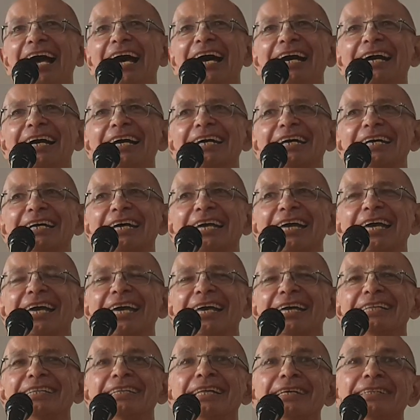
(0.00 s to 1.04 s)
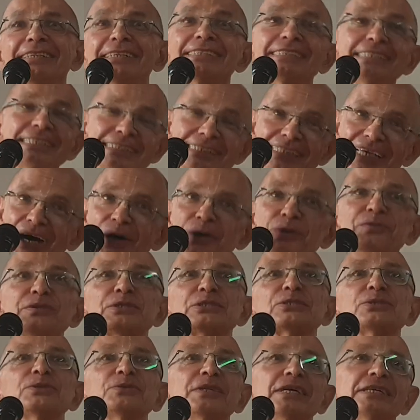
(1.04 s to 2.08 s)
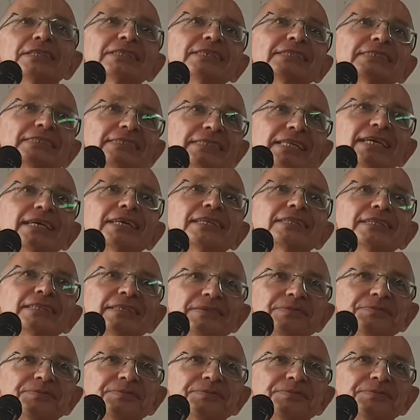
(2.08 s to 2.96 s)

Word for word: And this is how we should understand.